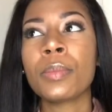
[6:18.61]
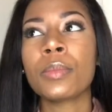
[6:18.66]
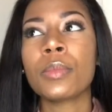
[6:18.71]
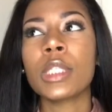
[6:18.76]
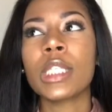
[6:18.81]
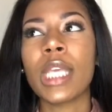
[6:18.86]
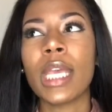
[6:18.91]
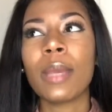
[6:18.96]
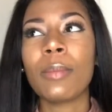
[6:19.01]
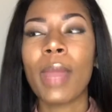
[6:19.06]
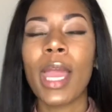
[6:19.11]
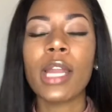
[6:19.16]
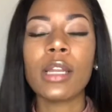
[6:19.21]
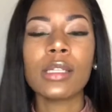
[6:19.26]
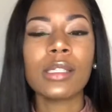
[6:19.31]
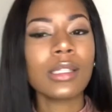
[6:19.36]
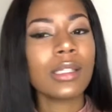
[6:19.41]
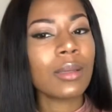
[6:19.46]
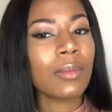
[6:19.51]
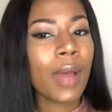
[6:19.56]
take matters
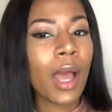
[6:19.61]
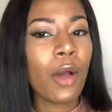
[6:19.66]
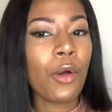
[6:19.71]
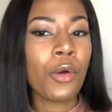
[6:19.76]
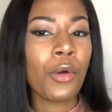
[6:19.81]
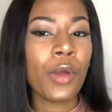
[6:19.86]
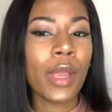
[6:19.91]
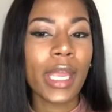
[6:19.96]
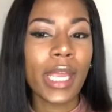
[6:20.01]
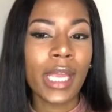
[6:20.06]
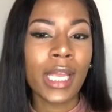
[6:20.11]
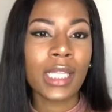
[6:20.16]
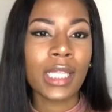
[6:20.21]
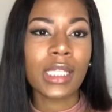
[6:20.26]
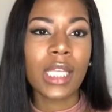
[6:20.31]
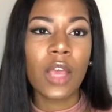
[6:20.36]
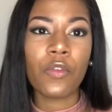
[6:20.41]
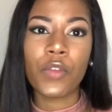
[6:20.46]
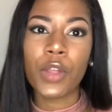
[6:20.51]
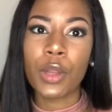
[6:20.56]
into my own hands
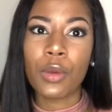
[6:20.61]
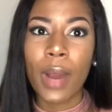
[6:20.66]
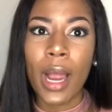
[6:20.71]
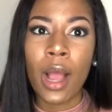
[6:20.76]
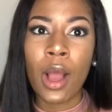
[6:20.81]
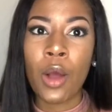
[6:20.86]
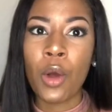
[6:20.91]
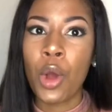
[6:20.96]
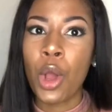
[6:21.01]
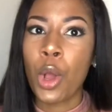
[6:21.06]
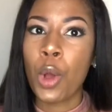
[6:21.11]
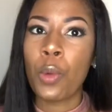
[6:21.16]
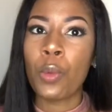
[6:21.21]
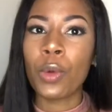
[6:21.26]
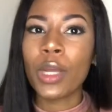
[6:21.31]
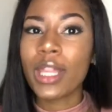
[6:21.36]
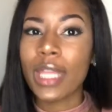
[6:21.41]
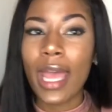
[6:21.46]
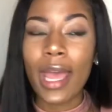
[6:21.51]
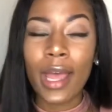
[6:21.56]
and figure out
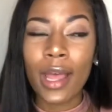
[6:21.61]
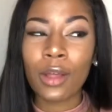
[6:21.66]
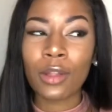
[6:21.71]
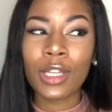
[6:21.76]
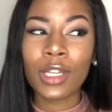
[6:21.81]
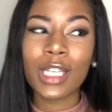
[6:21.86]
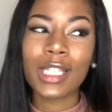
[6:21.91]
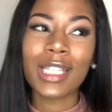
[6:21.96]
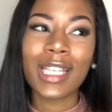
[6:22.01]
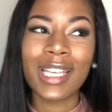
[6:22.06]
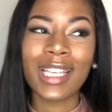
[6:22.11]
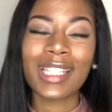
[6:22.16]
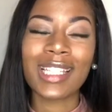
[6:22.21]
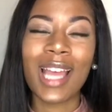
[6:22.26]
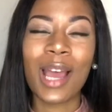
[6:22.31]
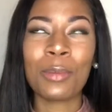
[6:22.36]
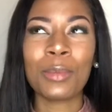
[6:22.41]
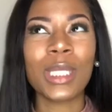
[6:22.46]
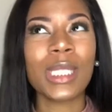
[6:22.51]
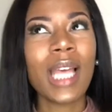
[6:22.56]
what the hell this is that
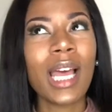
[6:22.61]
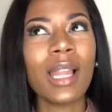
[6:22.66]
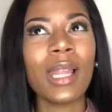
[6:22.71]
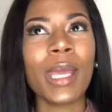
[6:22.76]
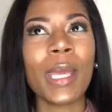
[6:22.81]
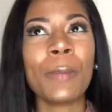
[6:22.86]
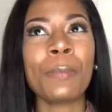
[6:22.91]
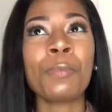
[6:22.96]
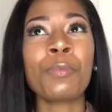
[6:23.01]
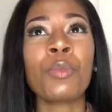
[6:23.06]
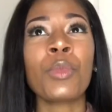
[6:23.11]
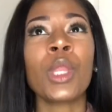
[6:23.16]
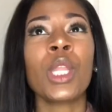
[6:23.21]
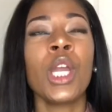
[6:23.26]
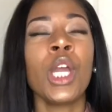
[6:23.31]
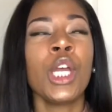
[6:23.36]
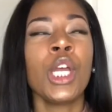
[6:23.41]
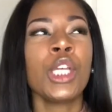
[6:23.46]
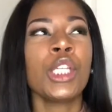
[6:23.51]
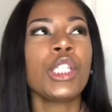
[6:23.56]
I'm selling.
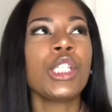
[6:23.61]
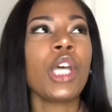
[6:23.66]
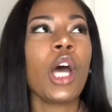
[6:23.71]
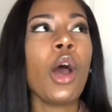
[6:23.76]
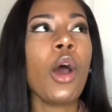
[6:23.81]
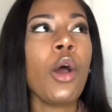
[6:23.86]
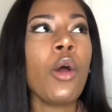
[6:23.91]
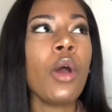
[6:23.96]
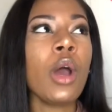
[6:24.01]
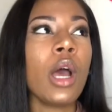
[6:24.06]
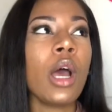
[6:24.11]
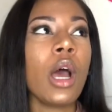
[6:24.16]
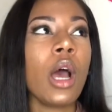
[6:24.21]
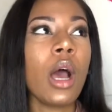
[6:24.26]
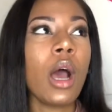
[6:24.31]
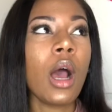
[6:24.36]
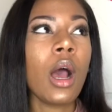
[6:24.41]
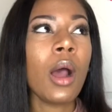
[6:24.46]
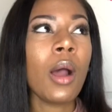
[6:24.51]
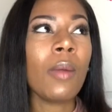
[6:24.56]
So
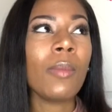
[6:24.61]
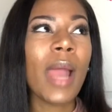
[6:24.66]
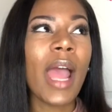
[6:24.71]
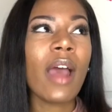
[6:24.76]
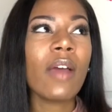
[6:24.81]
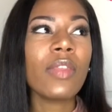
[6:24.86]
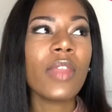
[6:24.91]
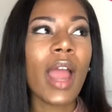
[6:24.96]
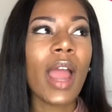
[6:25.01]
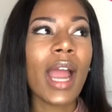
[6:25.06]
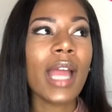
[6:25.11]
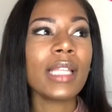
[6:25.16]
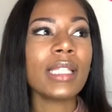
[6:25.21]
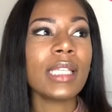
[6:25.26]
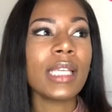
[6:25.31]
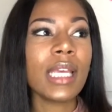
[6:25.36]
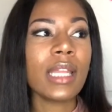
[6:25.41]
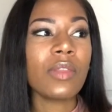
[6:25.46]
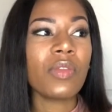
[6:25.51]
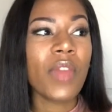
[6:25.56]
after I
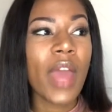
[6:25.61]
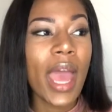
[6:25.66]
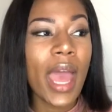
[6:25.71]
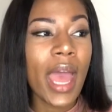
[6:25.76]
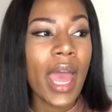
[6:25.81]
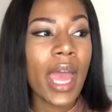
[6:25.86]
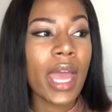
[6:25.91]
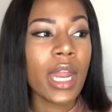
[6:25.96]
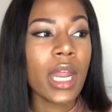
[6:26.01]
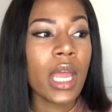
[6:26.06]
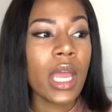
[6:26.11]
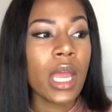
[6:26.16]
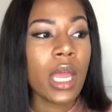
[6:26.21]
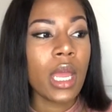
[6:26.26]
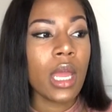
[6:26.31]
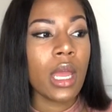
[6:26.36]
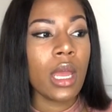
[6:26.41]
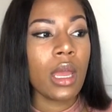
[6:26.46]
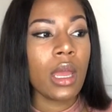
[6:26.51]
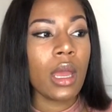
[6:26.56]
did that,
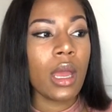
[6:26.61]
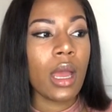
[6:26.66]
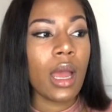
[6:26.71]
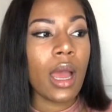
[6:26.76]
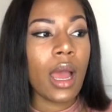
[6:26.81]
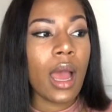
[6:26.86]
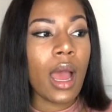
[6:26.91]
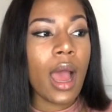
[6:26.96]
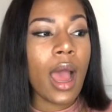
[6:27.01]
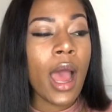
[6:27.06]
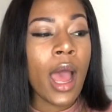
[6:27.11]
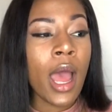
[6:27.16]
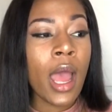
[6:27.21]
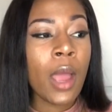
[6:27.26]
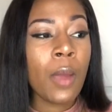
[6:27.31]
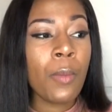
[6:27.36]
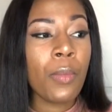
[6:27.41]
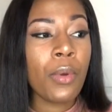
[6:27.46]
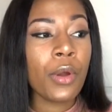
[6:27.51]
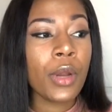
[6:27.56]

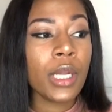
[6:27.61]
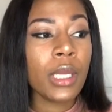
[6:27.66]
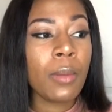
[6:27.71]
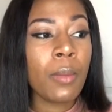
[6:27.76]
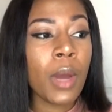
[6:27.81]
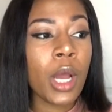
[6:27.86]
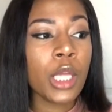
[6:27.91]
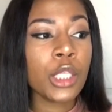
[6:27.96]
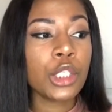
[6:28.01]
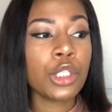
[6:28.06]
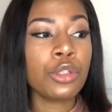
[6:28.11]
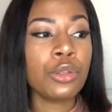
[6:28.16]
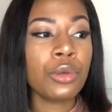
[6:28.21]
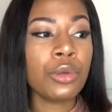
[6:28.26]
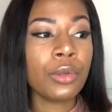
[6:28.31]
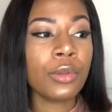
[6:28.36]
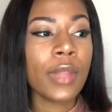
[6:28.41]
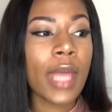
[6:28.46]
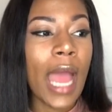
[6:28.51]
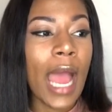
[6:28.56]
I pretty much knew
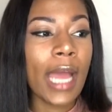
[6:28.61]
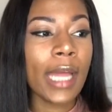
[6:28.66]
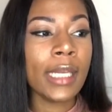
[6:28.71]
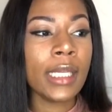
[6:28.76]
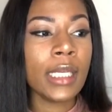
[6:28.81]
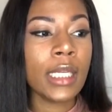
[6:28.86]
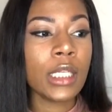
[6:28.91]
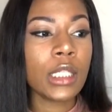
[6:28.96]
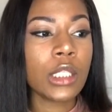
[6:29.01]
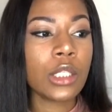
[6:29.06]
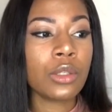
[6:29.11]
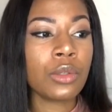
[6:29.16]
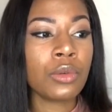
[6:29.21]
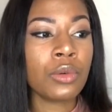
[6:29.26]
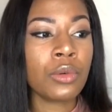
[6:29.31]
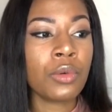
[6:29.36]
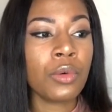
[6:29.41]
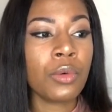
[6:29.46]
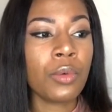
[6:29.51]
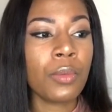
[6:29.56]
that I needed
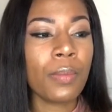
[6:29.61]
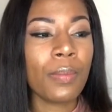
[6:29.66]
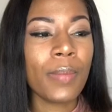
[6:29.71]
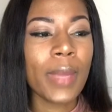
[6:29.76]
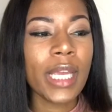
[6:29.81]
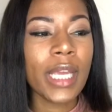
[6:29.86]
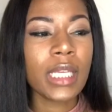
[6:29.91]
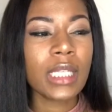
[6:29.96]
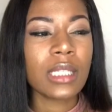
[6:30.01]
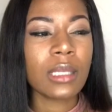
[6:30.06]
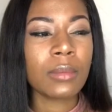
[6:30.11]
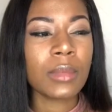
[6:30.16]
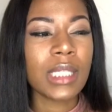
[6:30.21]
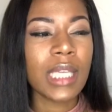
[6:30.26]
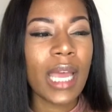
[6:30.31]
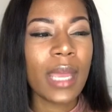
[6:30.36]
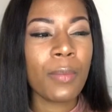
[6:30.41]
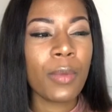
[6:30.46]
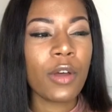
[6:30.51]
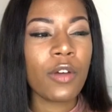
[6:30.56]
to make some
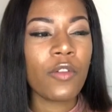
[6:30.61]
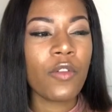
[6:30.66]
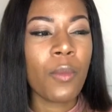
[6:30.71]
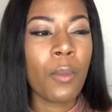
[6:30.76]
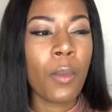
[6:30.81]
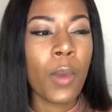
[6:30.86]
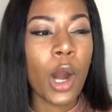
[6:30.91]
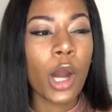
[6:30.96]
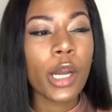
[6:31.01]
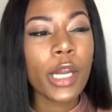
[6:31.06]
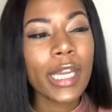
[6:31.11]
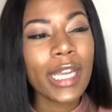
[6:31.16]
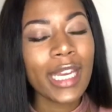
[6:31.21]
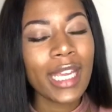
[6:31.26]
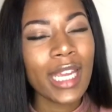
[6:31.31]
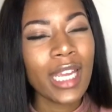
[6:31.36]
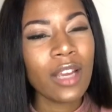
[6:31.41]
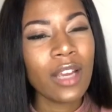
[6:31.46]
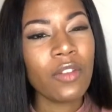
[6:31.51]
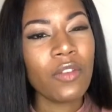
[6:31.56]
type of
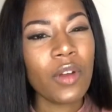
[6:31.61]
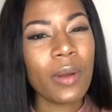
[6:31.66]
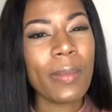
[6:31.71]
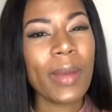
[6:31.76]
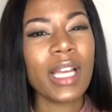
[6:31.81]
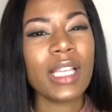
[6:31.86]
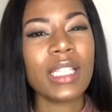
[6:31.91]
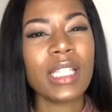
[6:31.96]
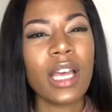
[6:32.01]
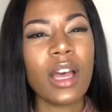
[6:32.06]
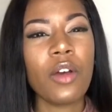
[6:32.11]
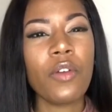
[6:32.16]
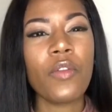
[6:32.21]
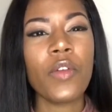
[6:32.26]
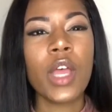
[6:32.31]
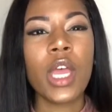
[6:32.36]
marketing for myself.